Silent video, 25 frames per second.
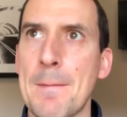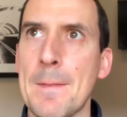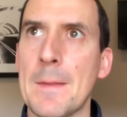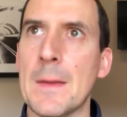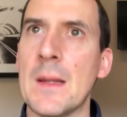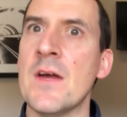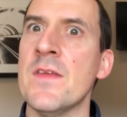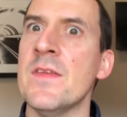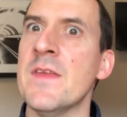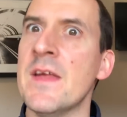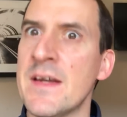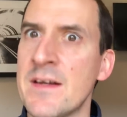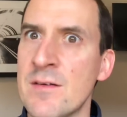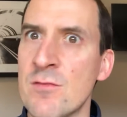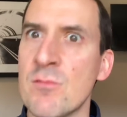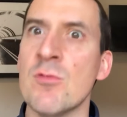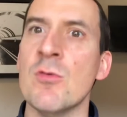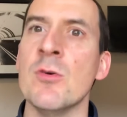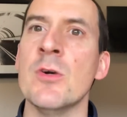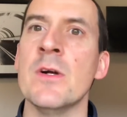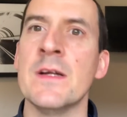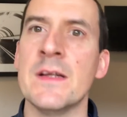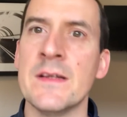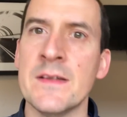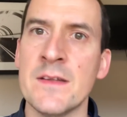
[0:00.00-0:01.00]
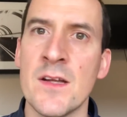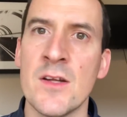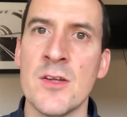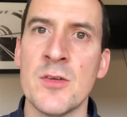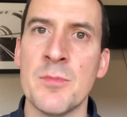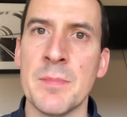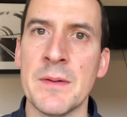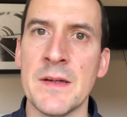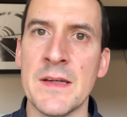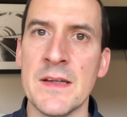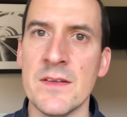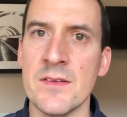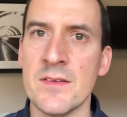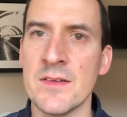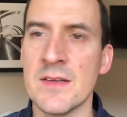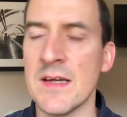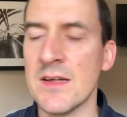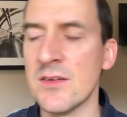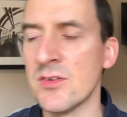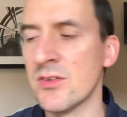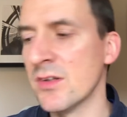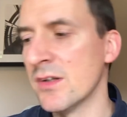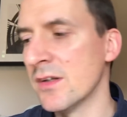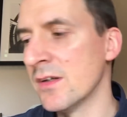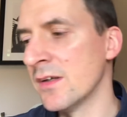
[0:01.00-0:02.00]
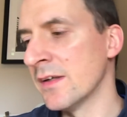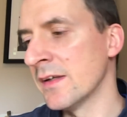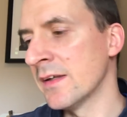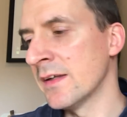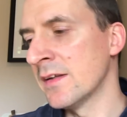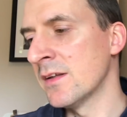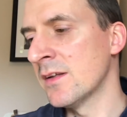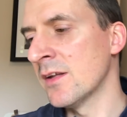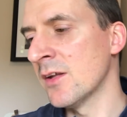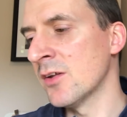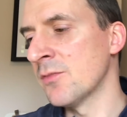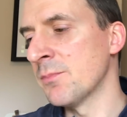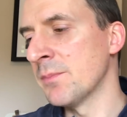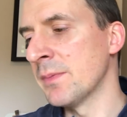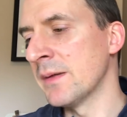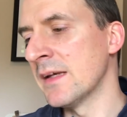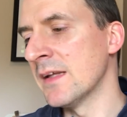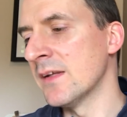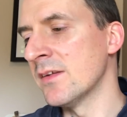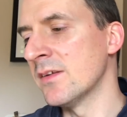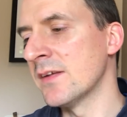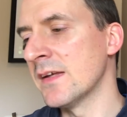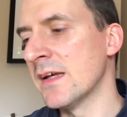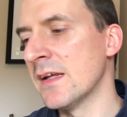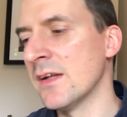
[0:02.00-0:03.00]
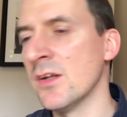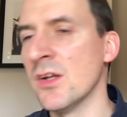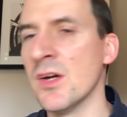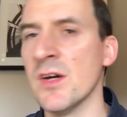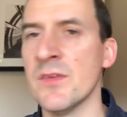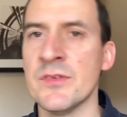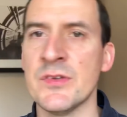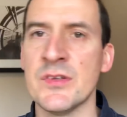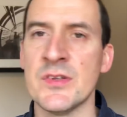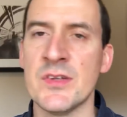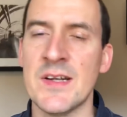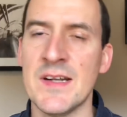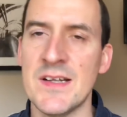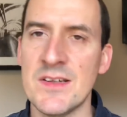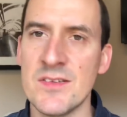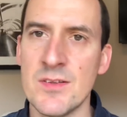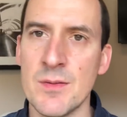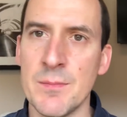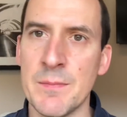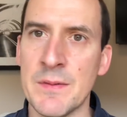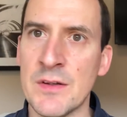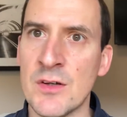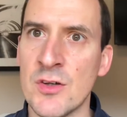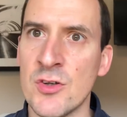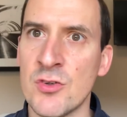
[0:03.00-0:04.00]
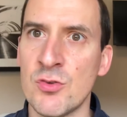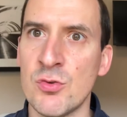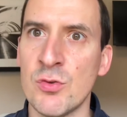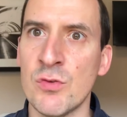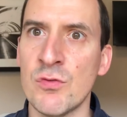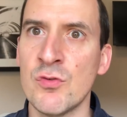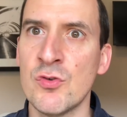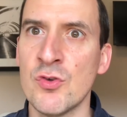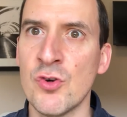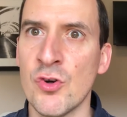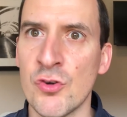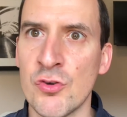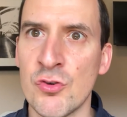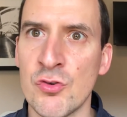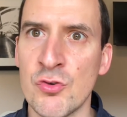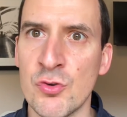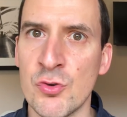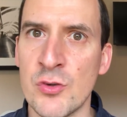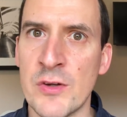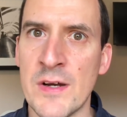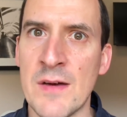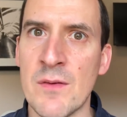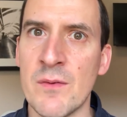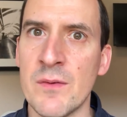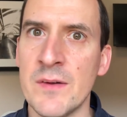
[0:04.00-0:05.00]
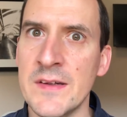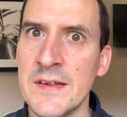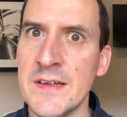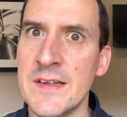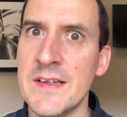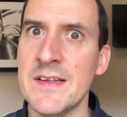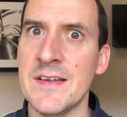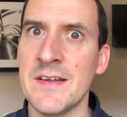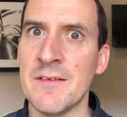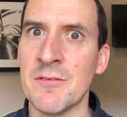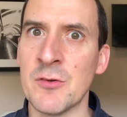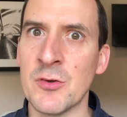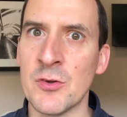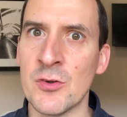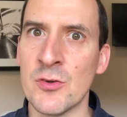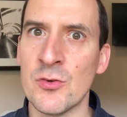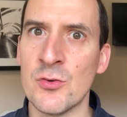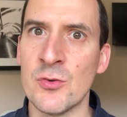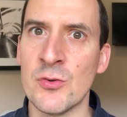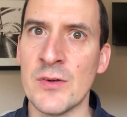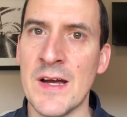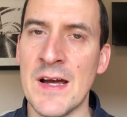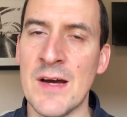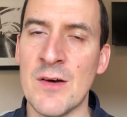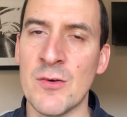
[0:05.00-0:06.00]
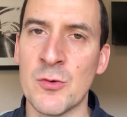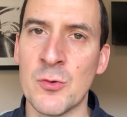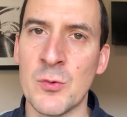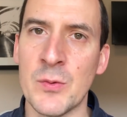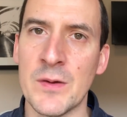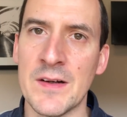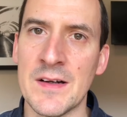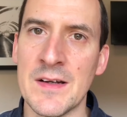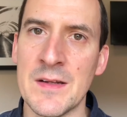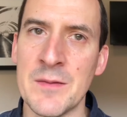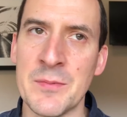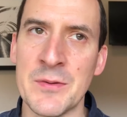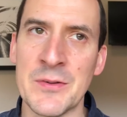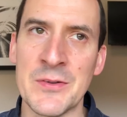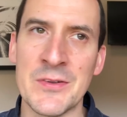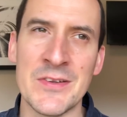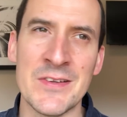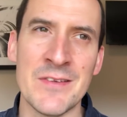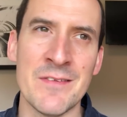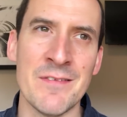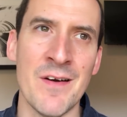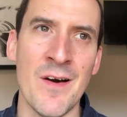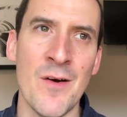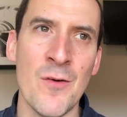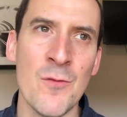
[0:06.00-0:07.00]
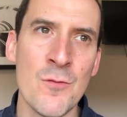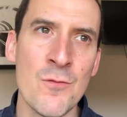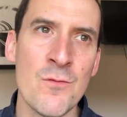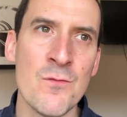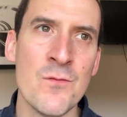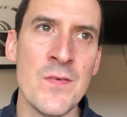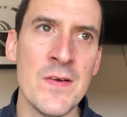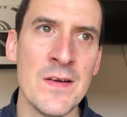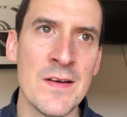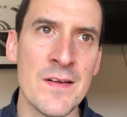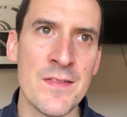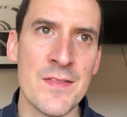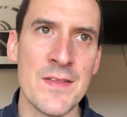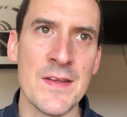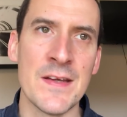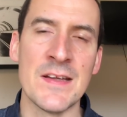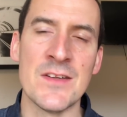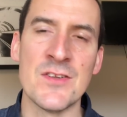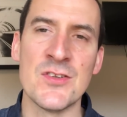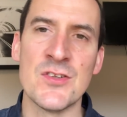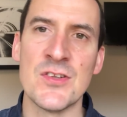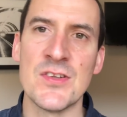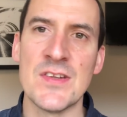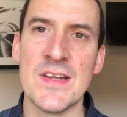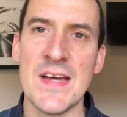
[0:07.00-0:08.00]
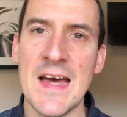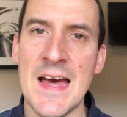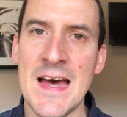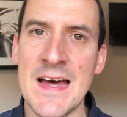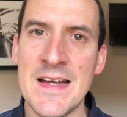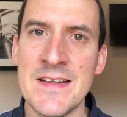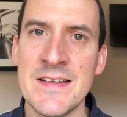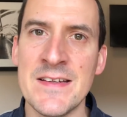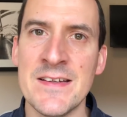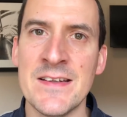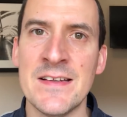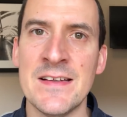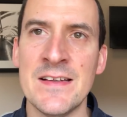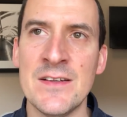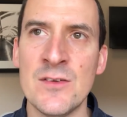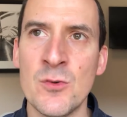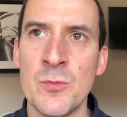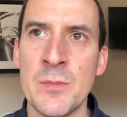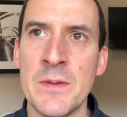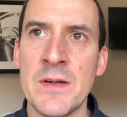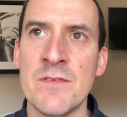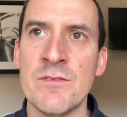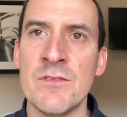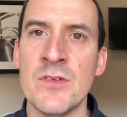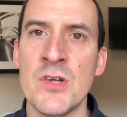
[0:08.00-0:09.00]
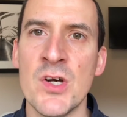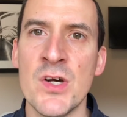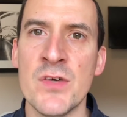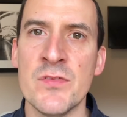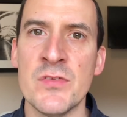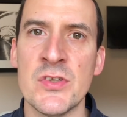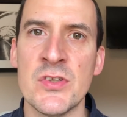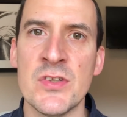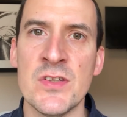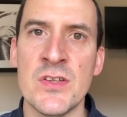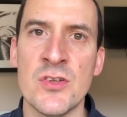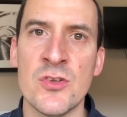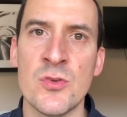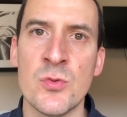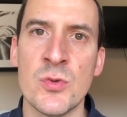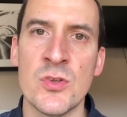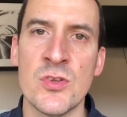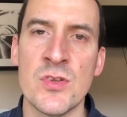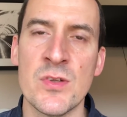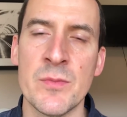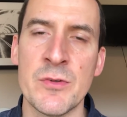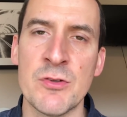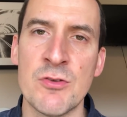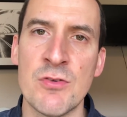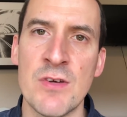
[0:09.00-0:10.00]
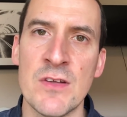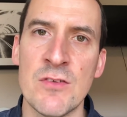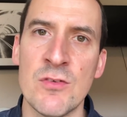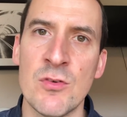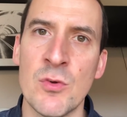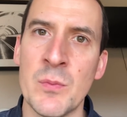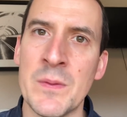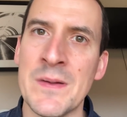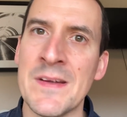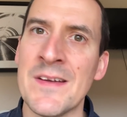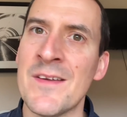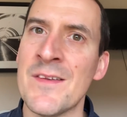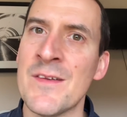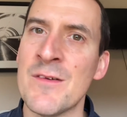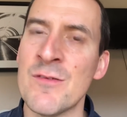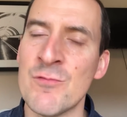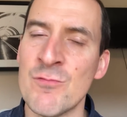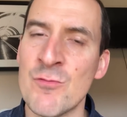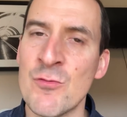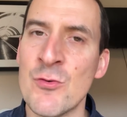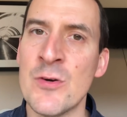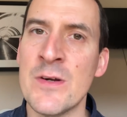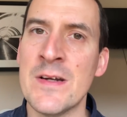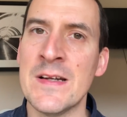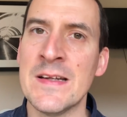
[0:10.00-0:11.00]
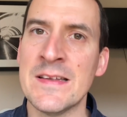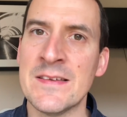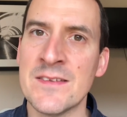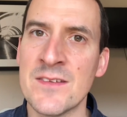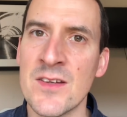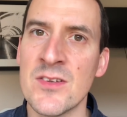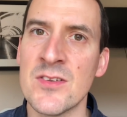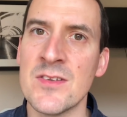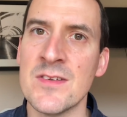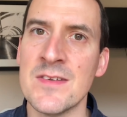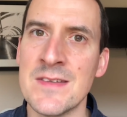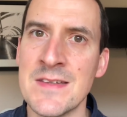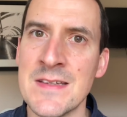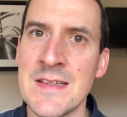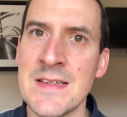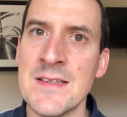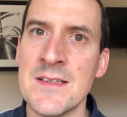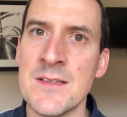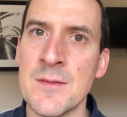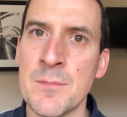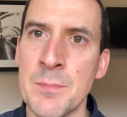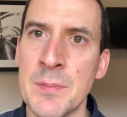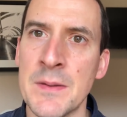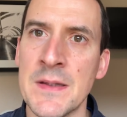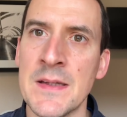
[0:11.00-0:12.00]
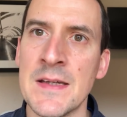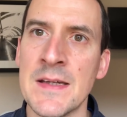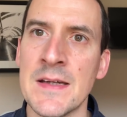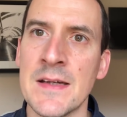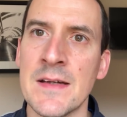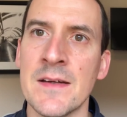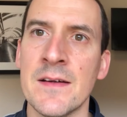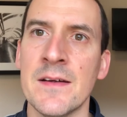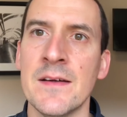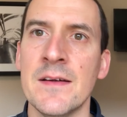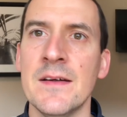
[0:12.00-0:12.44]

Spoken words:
and then it really does begin to get nervous. So that's something Arsenal have got to sort out, and they've got to sort it out quickly, because the whole Villa thing is just adding a little bit of nervousness to a summer transfer window that really doesn't need to be here.